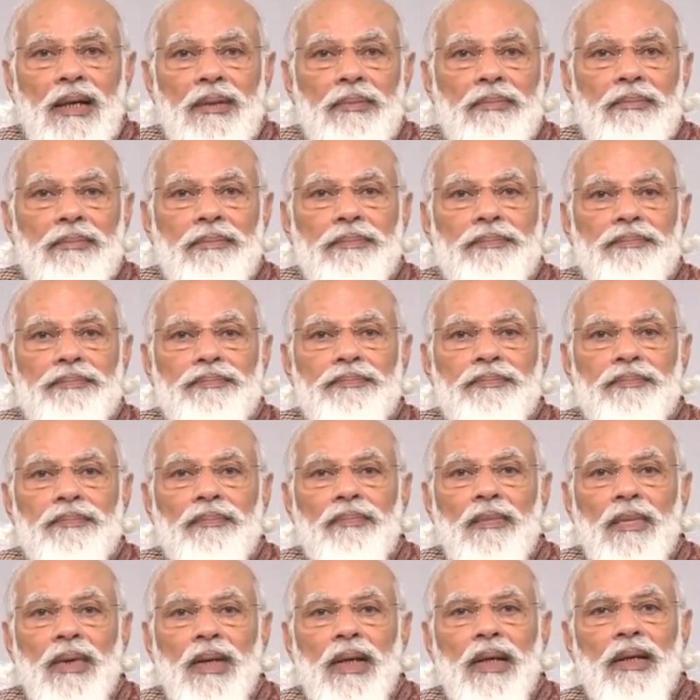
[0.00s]
come
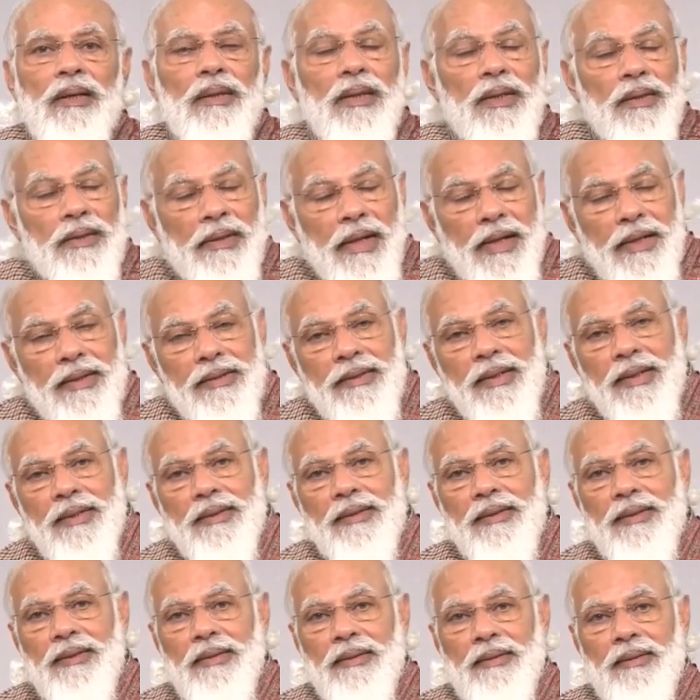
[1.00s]
in the tech
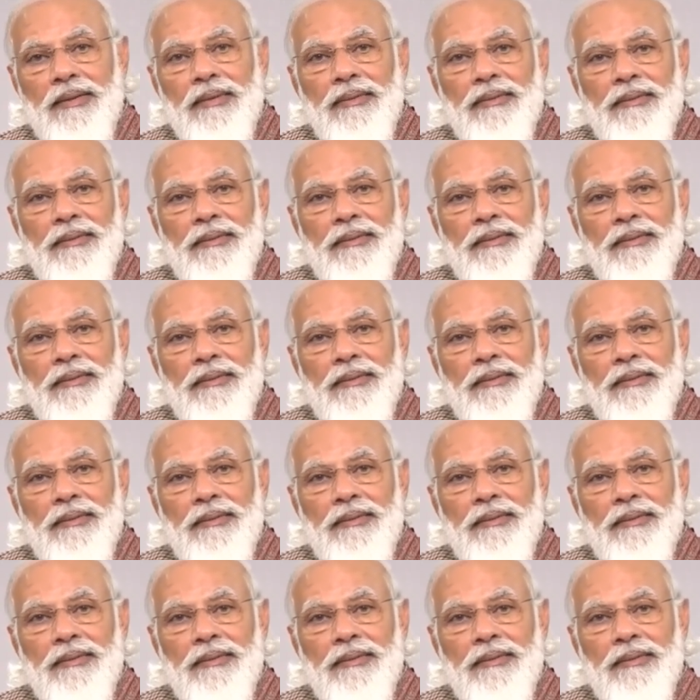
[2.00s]
sector.